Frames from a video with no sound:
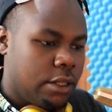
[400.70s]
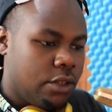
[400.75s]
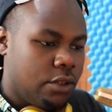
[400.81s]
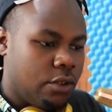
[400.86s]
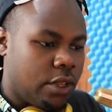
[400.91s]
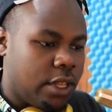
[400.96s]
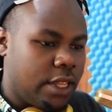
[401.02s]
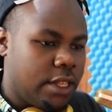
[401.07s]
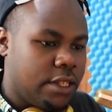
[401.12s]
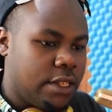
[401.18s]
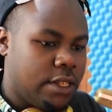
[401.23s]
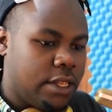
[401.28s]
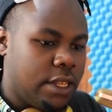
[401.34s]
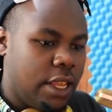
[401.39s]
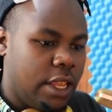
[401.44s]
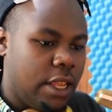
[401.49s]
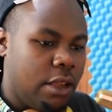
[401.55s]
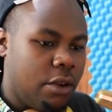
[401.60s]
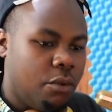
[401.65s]
You can
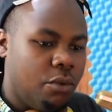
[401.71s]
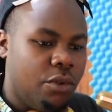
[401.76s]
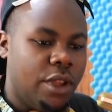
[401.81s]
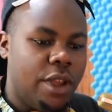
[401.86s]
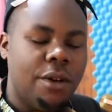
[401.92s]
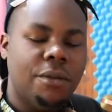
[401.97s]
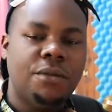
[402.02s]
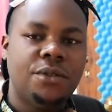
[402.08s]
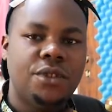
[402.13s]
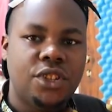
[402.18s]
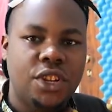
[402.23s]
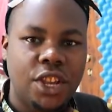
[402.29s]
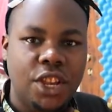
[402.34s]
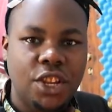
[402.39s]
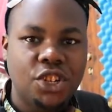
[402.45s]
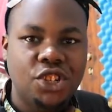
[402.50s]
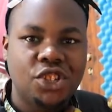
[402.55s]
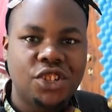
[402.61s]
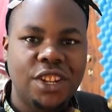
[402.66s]
see we have
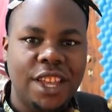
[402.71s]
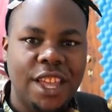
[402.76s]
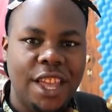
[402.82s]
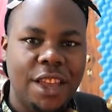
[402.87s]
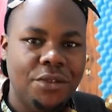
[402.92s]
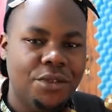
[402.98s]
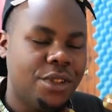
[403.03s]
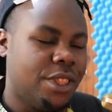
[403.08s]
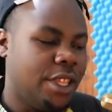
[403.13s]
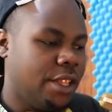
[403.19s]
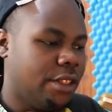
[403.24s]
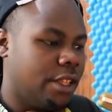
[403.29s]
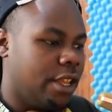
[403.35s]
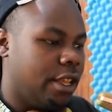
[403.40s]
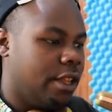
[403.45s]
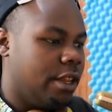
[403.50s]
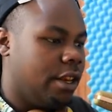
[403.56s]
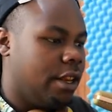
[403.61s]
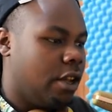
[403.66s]
changed everything
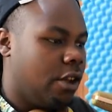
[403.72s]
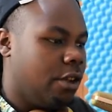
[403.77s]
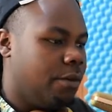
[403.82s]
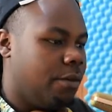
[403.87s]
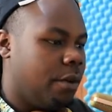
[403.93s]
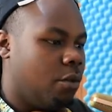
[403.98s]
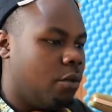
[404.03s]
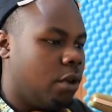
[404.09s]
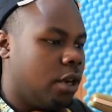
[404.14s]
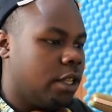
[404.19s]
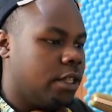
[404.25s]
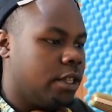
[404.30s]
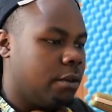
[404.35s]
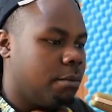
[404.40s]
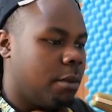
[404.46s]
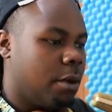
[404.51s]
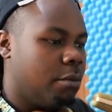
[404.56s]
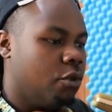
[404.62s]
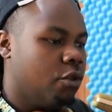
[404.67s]
there. Now if I want to
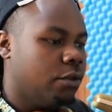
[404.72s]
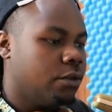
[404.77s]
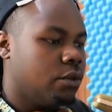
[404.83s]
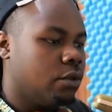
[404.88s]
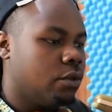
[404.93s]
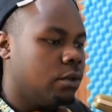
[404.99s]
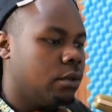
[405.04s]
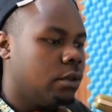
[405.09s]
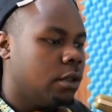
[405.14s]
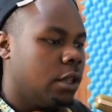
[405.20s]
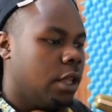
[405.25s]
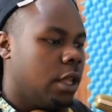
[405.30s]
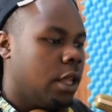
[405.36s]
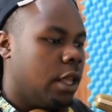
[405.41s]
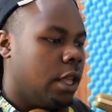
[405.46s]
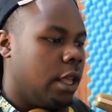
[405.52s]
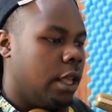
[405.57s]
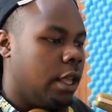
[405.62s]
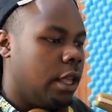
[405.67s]
take my move tool
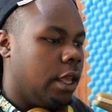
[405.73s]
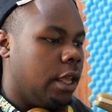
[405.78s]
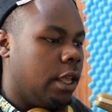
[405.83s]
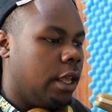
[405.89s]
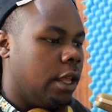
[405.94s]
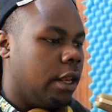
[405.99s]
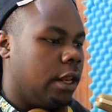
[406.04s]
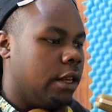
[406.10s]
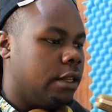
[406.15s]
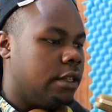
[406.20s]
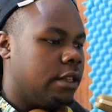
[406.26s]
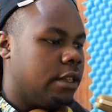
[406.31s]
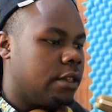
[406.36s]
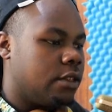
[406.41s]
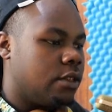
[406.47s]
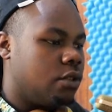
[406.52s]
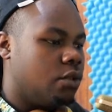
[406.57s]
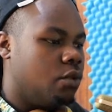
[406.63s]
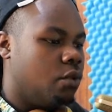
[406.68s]
and
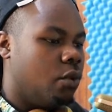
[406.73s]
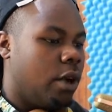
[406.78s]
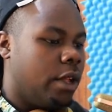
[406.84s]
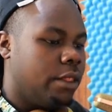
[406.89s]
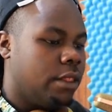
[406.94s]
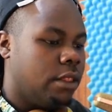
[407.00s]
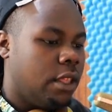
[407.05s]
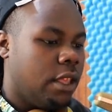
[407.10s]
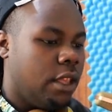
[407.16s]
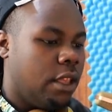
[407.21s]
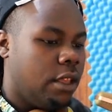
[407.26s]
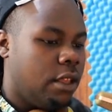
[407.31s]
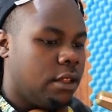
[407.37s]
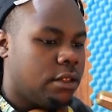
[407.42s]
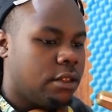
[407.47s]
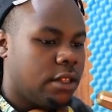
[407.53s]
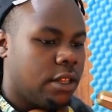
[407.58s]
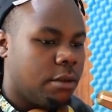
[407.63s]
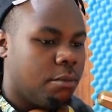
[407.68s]
just do one
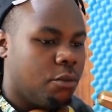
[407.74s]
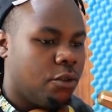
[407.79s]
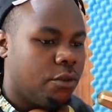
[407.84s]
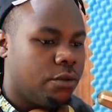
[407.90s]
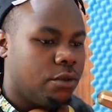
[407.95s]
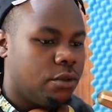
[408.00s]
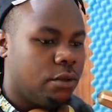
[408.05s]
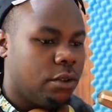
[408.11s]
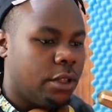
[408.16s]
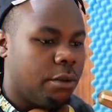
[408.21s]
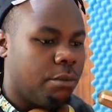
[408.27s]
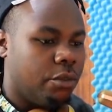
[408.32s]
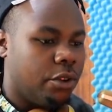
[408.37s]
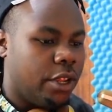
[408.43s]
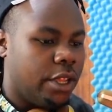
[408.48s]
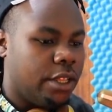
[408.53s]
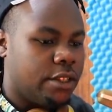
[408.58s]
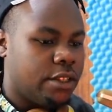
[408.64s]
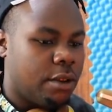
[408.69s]
thing, take move tool and
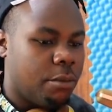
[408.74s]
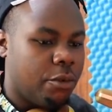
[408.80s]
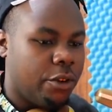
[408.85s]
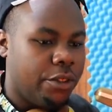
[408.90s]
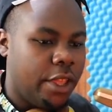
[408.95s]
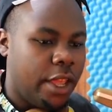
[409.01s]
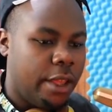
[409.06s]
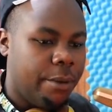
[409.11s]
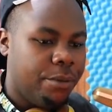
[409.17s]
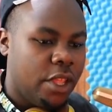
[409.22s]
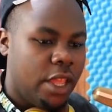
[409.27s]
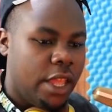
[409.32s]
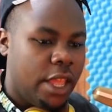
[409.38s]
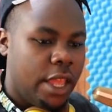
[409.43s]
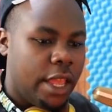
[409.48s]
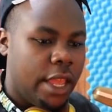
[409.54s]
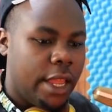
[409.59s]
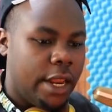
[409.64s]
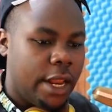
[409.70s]
bring it somewhere there,
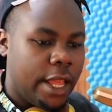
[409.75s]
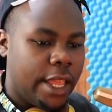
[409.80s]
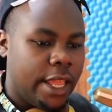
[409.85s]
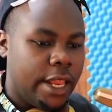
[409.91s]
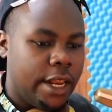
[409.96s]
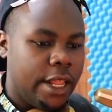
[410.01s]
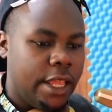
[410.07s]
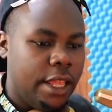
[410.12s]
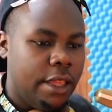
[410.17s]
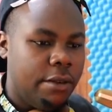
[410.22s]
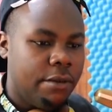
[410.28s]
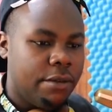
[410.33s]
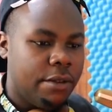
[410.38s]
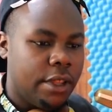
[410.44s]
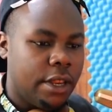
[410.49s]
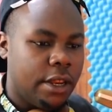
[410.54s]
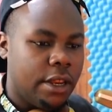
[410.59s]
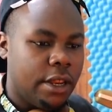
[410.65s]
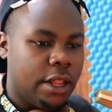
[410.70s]
and I can
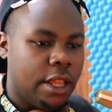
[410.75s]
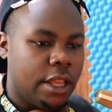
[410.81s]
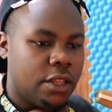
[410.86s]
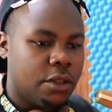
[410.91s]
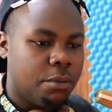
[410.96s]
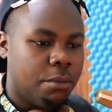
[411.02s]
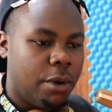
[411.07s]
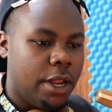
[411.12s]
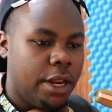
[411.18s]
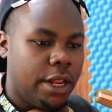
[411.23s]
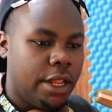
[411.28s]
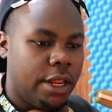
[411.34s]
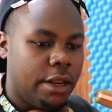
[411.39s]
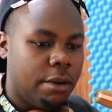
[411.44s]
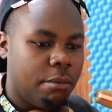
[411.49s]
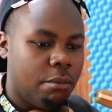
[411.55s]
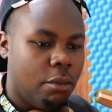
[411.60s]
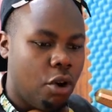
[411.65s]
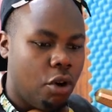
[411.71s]
even expand
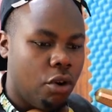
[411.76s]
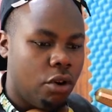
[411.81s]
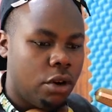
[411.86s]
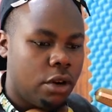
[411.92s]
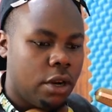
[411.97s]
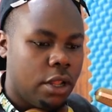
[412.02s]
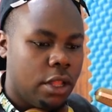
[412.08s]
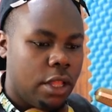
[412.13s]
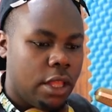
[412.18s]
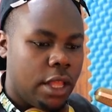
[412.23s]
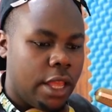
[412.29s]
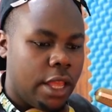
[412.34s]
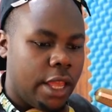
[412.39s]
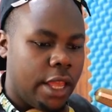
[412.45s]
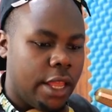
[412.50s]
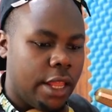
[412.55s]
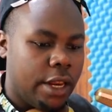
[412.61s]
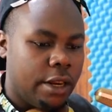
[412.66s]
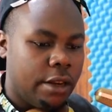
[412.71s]
it more
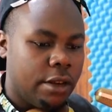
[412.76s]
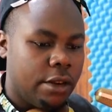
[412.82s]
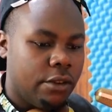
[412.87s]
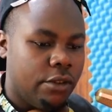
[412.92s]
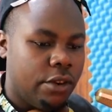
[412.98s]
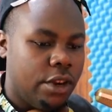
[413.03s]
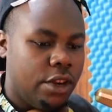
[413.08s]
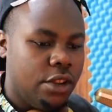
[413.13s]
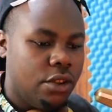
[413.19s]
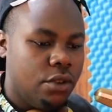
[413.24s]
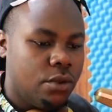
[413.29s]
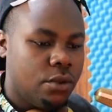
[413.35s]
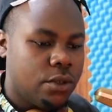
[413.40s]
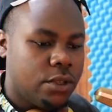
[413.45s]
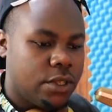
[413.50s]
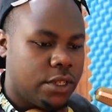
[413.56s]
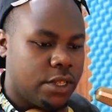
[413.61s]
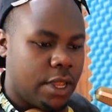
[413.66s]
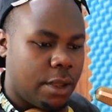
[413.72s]
and
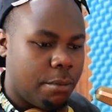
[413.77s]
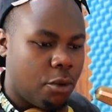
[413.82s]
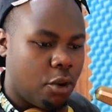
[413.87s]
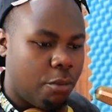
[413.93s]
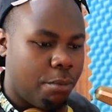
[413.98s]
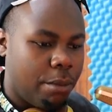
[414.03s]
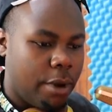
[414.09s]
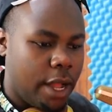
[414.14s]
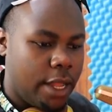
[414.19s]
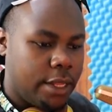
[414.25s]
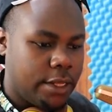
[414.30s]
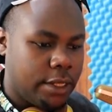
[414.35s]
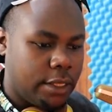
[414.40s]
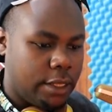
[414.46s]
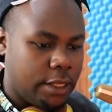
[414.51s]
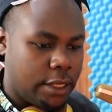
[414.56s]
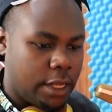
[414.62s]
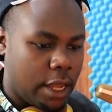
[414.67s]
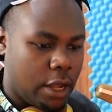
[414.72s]
reduce some
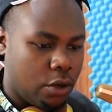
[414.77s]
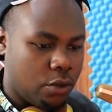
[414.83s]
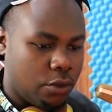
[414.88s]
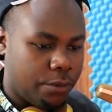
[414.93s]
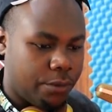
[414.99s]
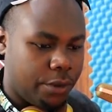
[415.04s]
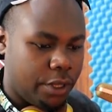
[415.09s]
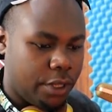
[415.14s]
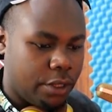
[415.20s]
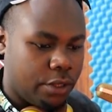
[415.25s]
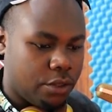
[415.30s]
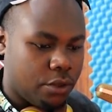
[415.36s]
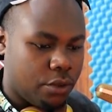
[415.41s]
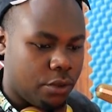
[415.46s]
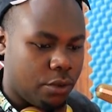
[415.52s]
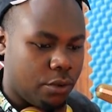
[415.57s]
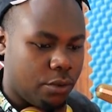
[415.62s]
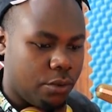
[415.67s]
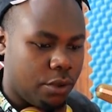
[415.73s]
opacity out of it.
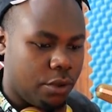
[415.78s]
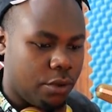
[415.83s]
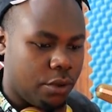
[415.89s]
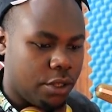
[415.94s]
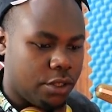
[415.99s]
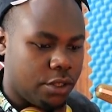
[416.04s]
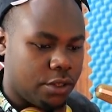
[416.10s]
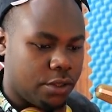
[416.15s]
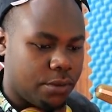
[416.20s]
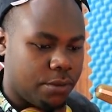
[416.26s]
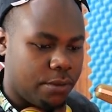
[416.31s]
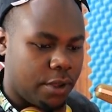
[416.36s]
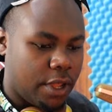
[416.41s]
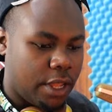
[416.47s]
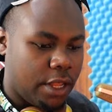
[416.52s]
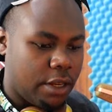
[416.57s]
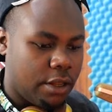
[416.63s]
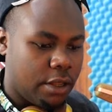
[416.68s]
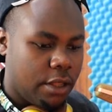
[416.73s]
So we're gonna just
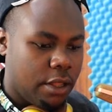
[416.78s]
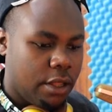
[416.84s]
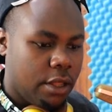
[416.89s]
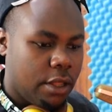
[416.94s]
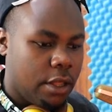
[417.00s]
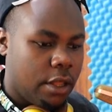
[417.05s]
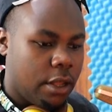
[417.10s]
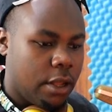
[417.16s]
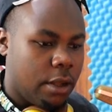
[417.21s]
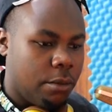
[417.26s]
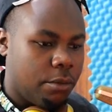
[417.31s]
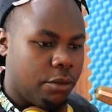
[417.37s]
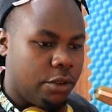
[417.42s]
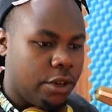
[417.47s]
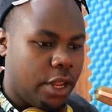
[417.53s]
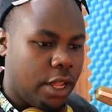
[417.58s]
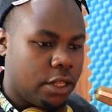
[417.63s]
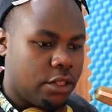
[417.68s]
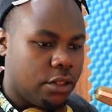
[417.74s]
find
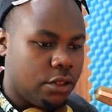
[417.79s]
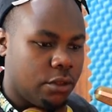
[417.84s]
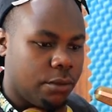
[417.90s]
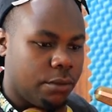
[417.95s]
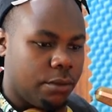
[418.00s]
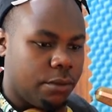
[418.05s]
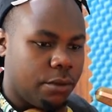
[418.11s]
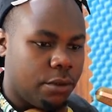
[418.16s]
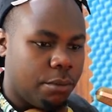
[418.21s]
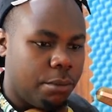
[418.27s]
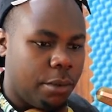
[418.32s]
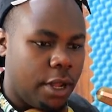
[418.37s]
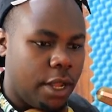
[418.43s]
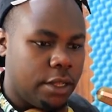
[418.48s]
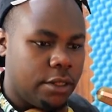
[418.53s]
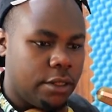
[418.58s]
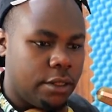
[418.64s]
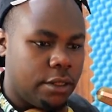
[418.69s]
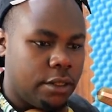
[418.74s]
reduction of
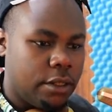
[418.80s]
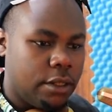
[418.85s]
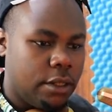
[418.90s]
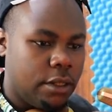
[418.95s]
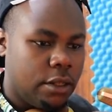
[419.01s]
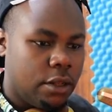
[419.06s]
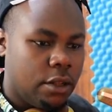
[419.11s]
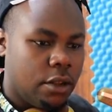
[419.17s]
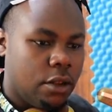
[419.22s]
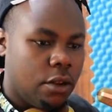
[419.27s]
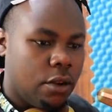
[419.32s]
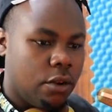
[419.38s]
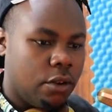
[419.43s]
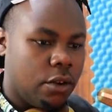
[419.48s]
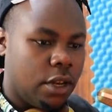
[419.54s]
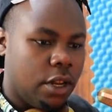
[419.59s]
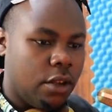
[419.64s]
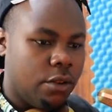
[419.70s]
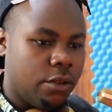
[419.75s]
opacity, or
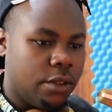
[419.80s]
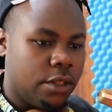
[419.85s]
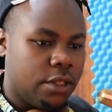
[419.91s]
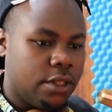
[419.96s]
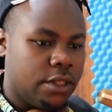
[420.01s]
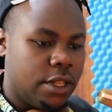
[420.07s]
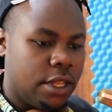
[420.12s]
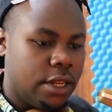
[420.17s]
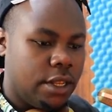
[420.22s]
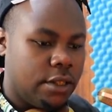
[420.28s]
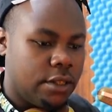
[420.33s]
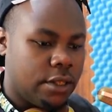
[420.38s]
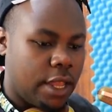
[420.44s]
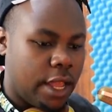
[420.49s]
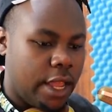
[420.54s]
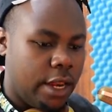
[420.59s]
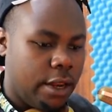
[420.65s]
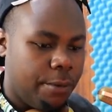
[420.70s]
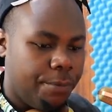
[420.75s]
click on this setting
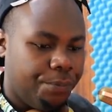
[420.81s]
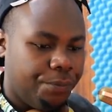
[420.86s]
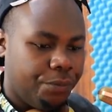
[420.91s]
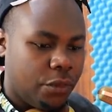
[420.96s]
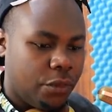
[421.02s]
side,